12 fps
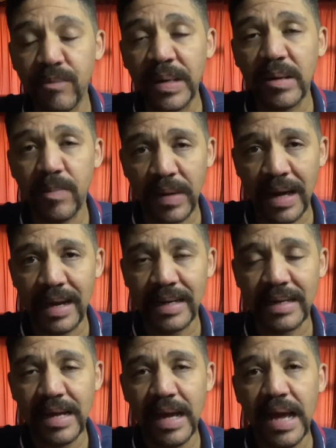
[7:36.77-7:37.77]
been applied,
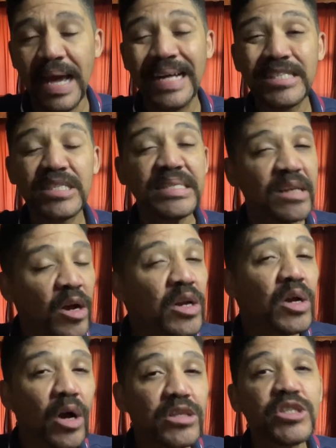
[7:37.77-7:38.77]
it's going
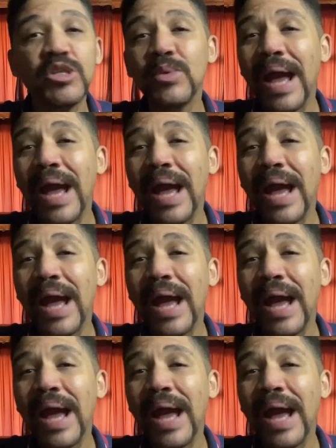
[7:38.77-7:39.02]
to cost you